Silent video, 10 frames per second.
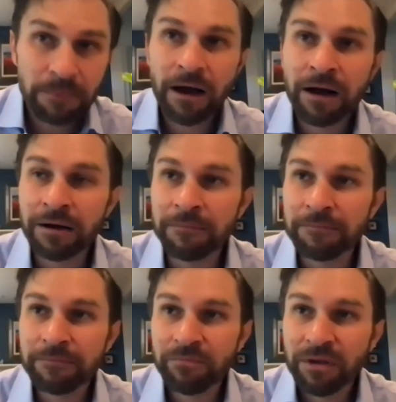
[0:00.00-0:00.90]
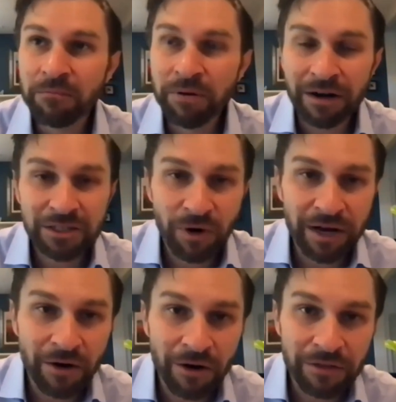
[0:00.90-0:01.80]
Um, but do I
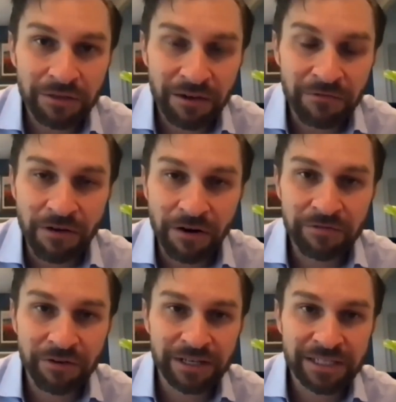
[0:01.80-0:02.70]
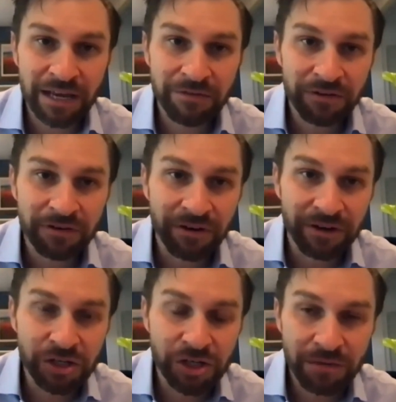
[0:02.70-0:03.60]
know that they're very, very safe and very
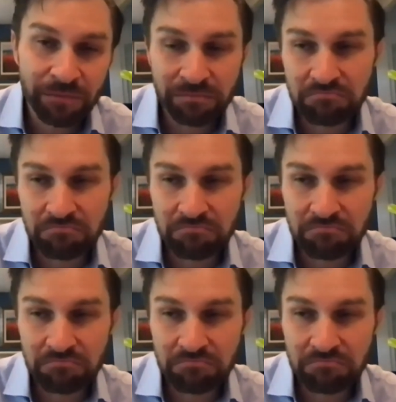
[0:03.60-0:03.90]
cheap?